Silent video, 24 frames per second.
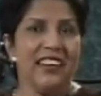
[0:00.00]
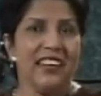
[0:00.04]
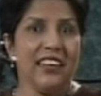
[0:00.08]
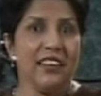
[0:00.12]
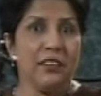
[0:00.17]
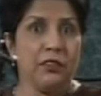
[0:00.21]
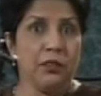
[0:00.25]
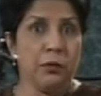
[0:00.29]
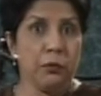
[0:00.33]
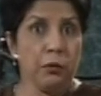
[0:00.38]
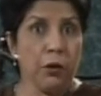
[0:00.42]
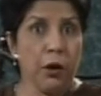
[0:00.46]

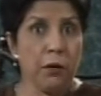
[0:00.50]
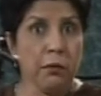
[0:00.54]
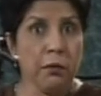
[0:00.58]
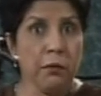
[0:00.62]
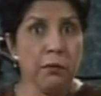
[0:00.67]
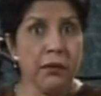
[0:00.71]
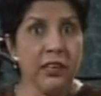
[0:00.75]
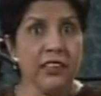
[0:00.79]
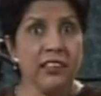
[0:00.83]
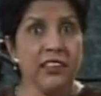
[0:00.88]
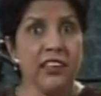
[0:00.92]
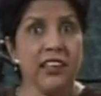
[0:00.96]
The
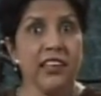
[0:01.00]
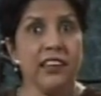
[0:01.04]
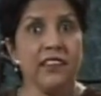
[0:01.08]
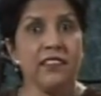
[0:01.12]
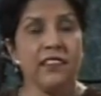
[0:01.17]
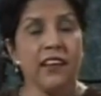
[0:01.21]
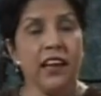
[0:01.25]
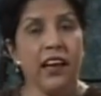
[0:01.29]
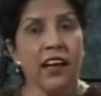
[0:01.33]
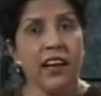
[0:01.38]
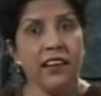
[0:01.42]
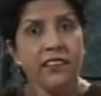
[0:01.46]
probability is
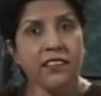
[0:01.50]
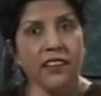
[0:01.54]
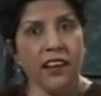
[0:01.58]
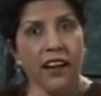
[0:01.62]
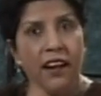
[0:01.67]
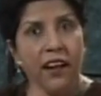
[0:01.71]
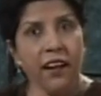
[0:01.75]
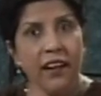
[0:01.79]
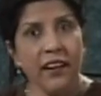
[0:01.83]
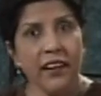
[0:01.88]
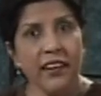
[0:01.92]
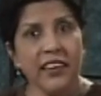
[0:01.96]
as
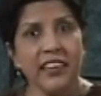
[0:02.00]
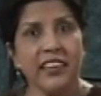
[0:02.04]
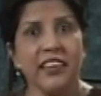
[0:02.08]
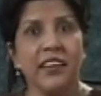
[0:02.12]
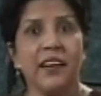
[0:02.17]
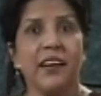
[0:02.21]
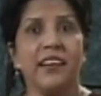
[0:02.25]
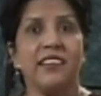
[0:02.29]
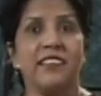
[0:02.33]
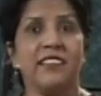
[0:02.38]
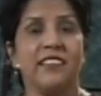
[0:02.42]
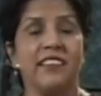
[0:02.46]
high
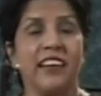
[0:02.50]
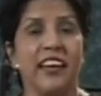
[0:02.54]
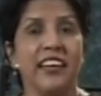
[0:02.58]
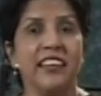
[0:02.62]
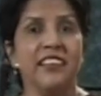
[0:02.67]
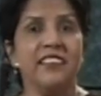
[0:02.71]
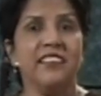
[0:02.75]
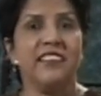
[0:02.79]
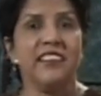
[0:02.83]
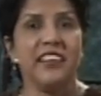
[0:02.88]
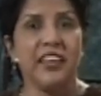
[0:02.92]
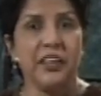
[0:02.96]
as
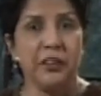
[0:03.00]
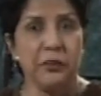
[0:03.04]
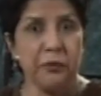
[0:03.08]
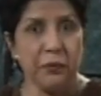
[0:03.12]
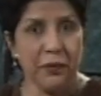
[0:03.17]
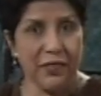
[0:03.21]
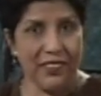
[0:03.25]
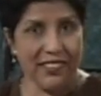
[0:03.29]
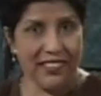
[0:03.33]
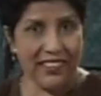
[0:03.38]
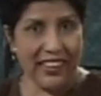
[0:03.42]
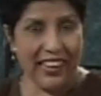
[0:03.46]
98
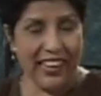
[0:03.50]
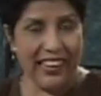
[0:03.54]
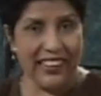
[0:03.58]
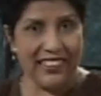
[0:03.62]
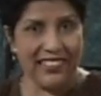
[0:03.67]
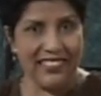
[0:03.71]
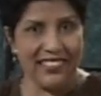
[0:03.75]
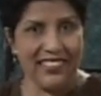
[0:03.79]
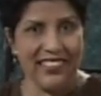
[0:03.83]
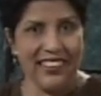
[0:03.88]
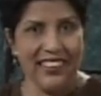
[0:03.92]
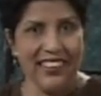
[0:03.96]
percent